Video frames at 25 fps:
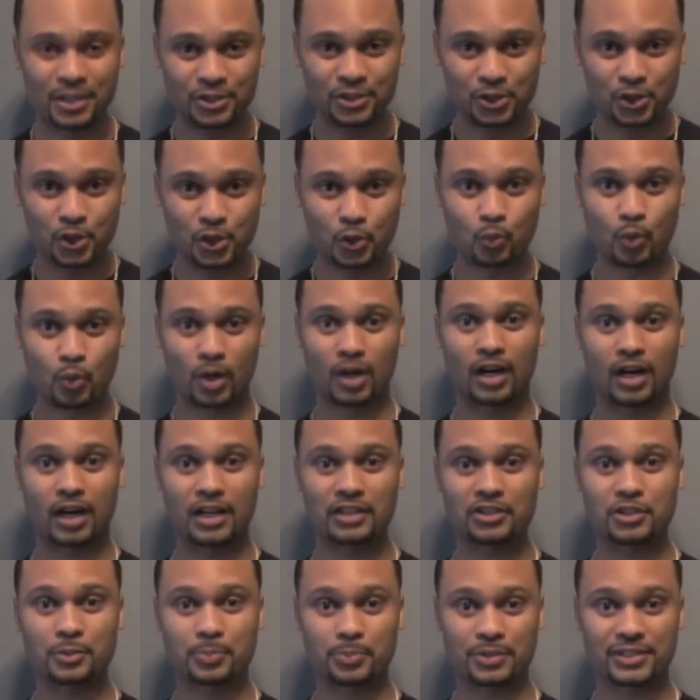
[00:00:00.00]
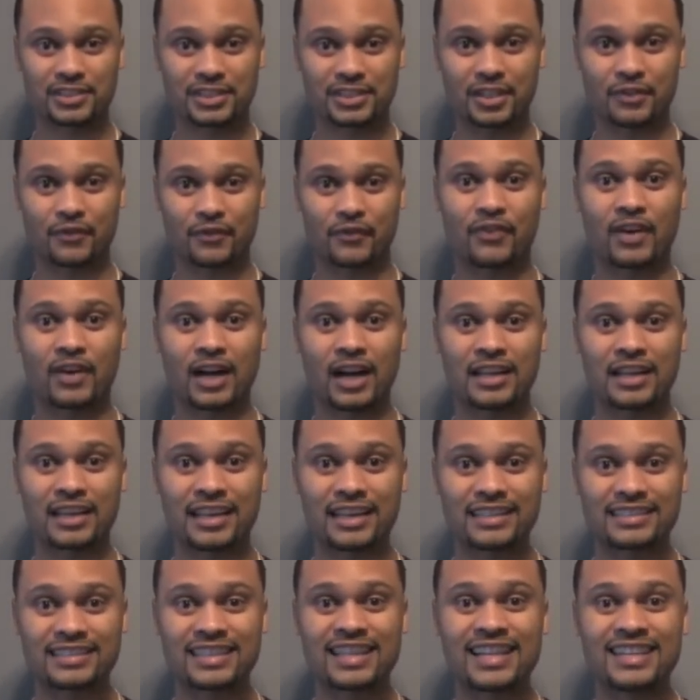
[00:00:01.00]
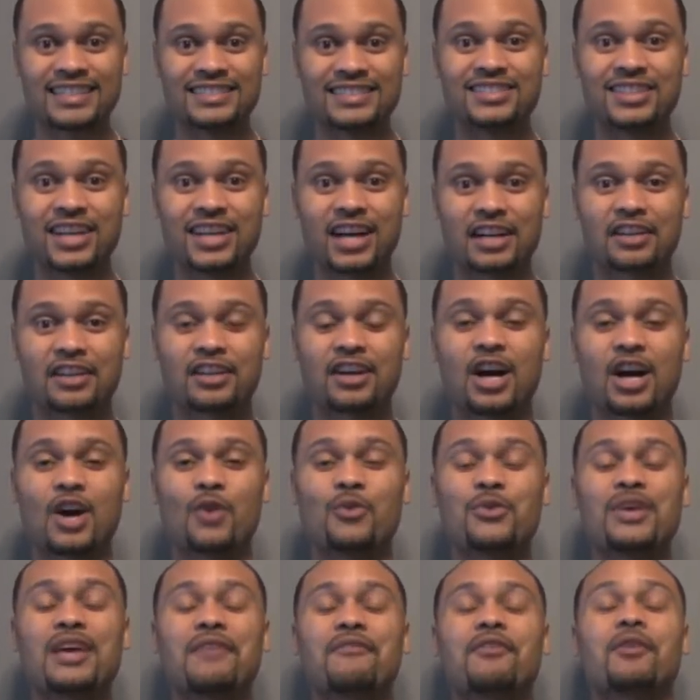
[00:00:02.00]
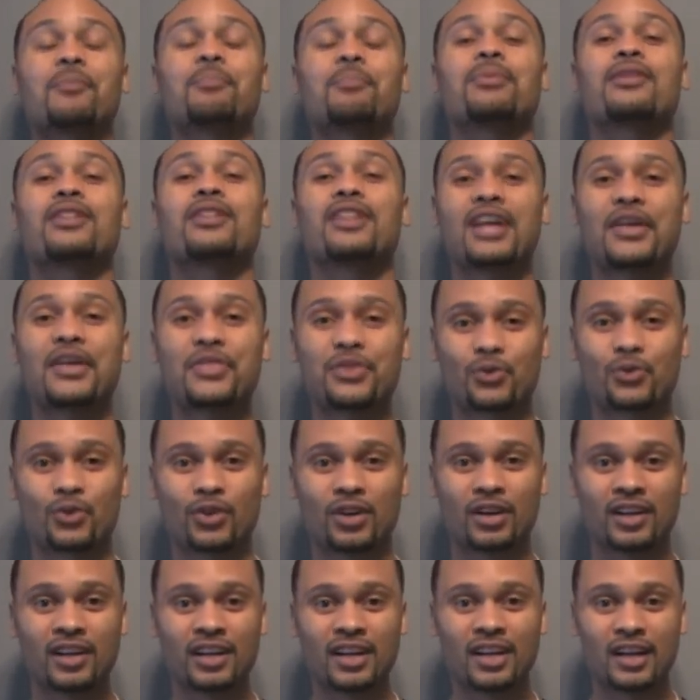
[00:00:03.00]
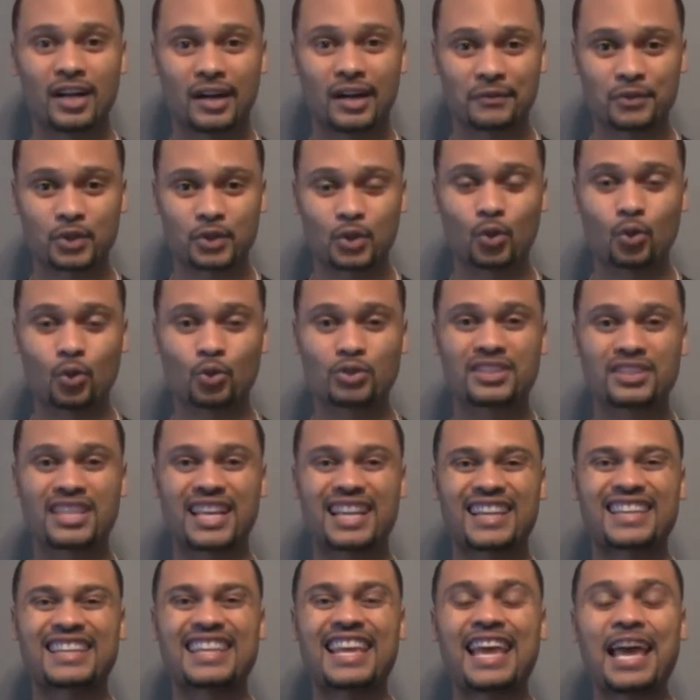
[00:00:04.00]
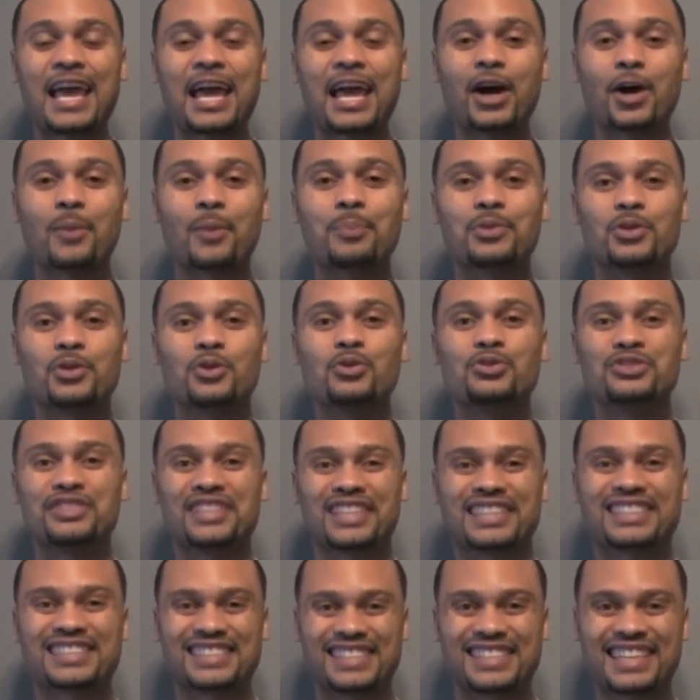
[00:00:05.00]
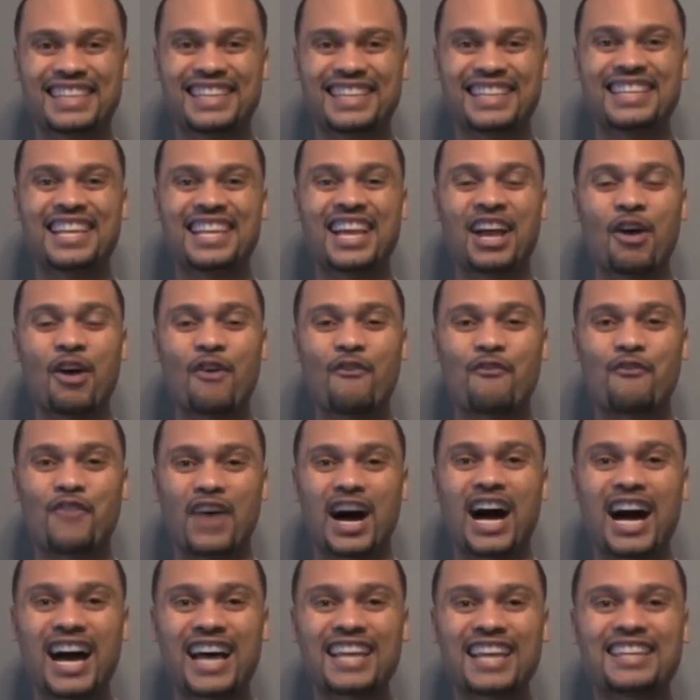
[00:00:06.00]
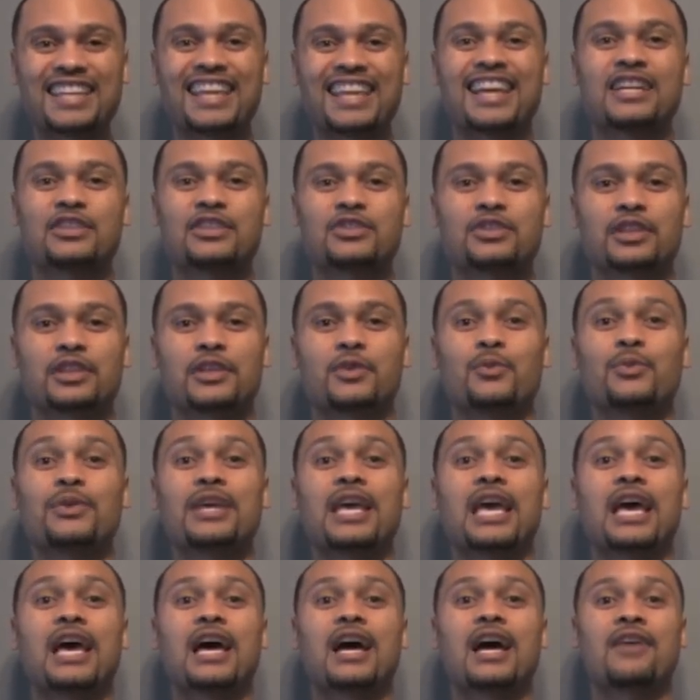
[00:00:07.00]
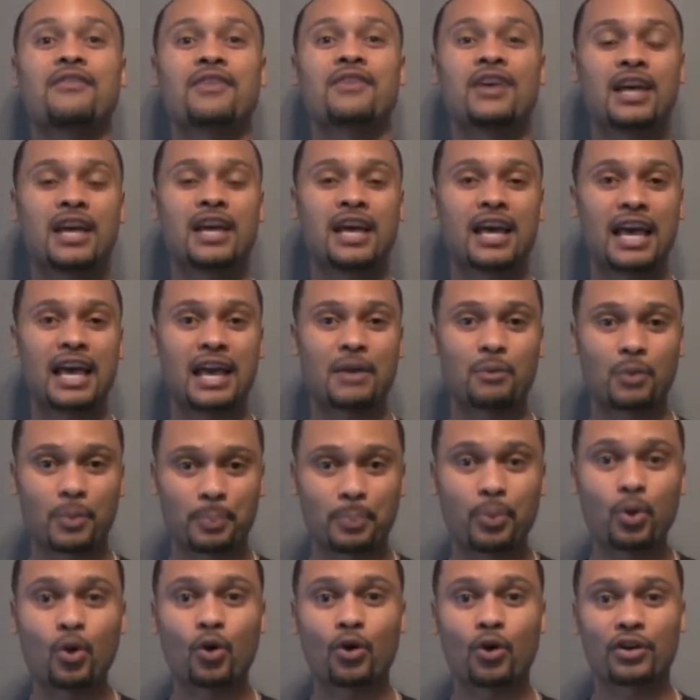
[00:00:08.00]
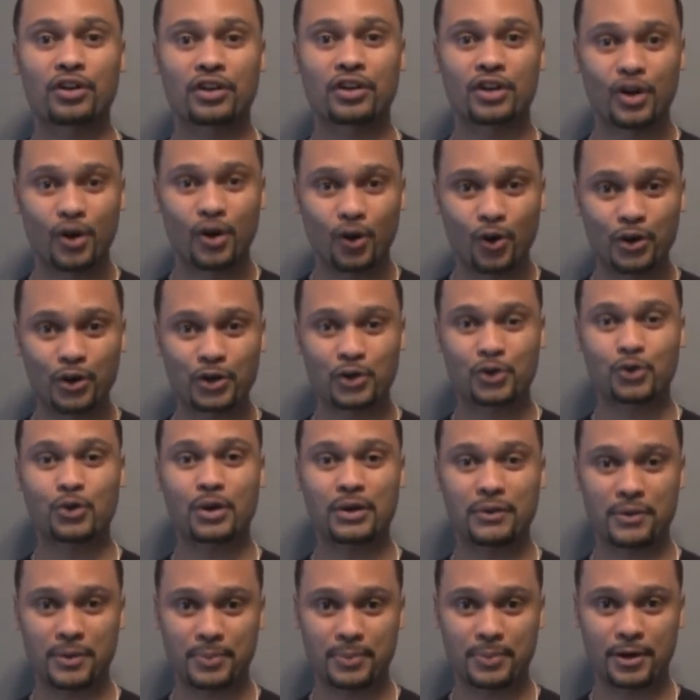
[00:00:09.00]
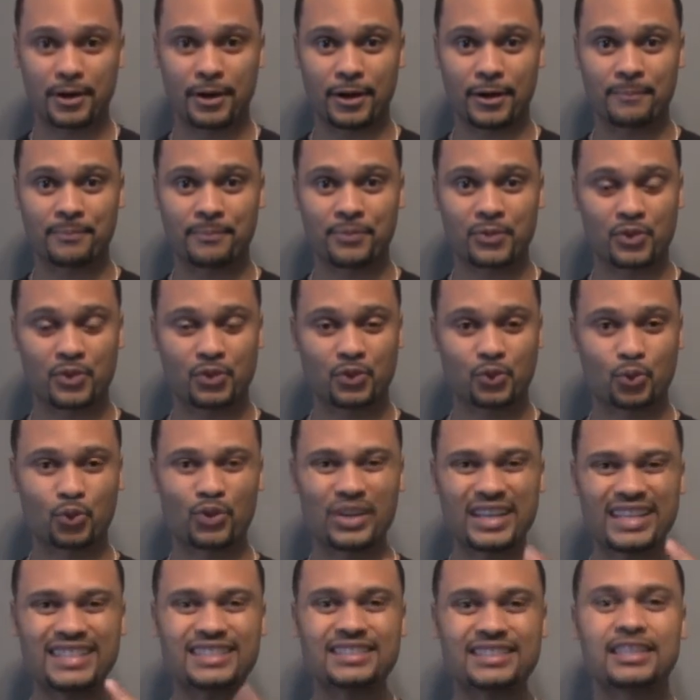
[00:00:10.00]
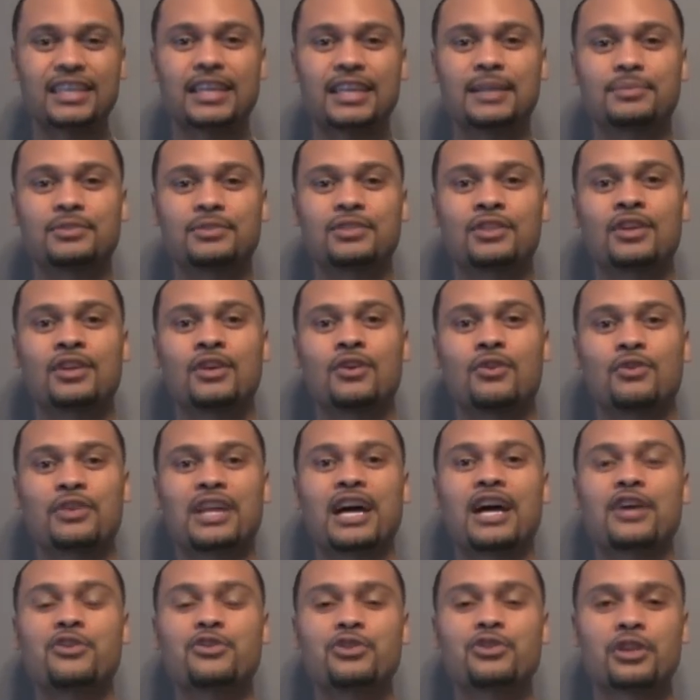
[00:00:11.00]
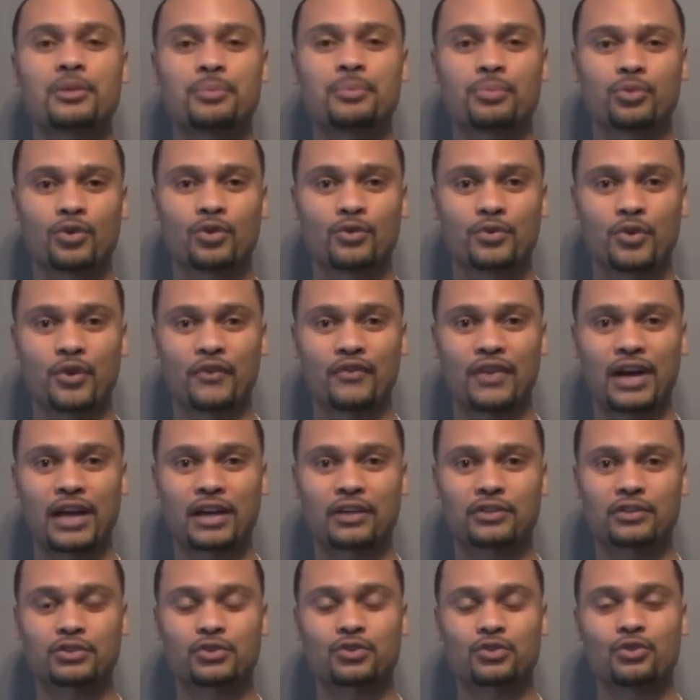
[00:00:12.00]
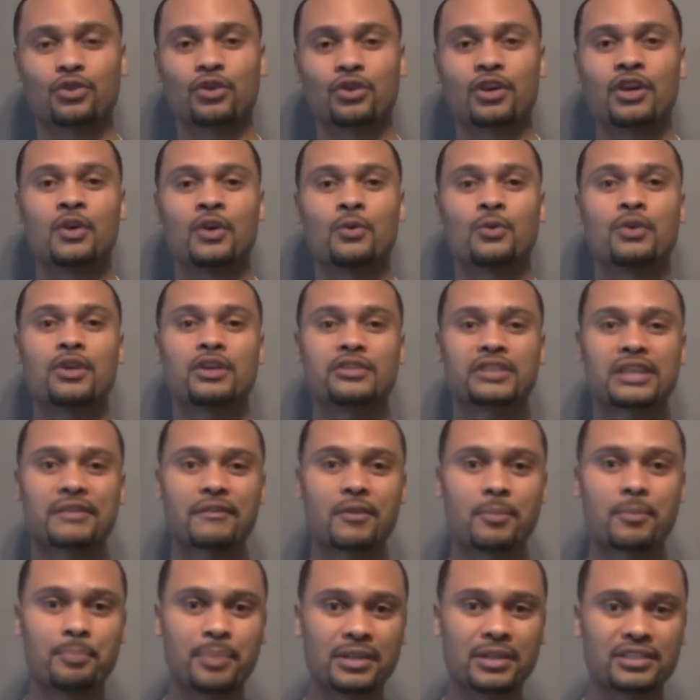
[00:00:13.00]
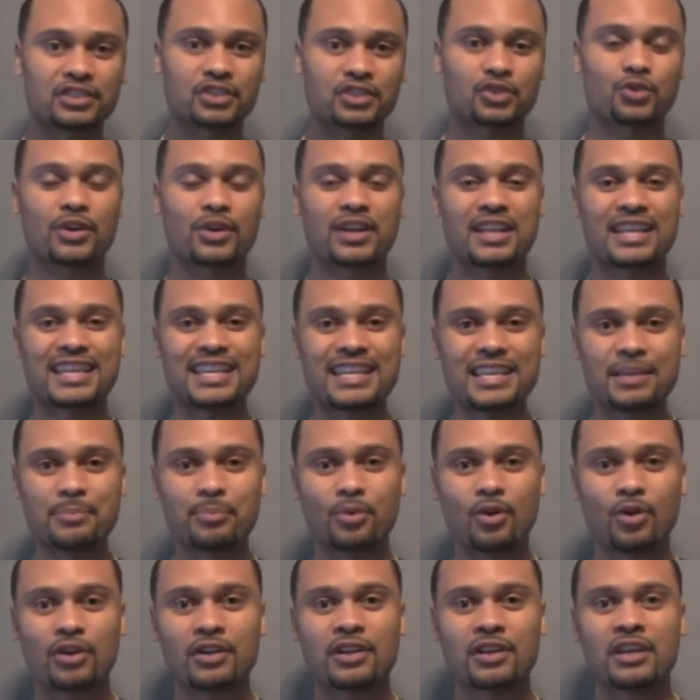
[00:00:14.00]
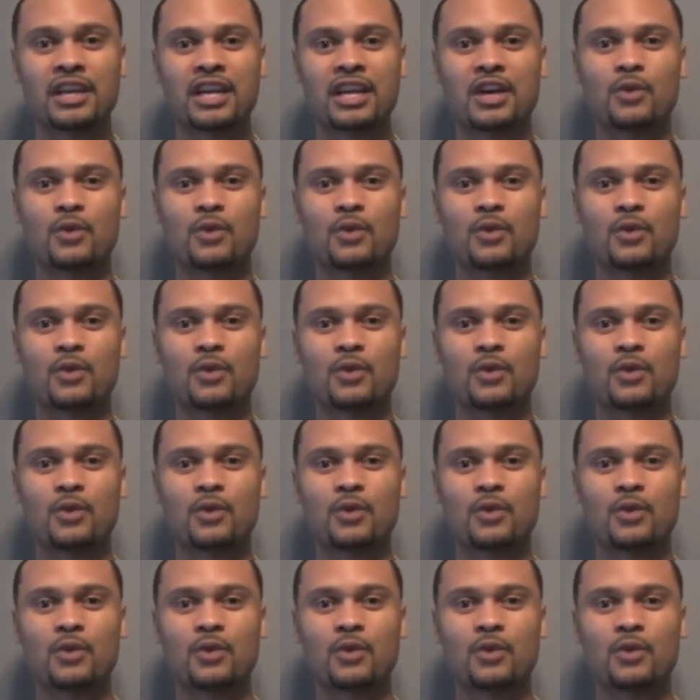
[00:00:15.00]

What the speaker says: to 100percentfinance.com. We have a plethora of tools that can help you succeed financially. We have a report on credit repair, 3 tips on how you can improve your FICO score. We also have a business credit ebook.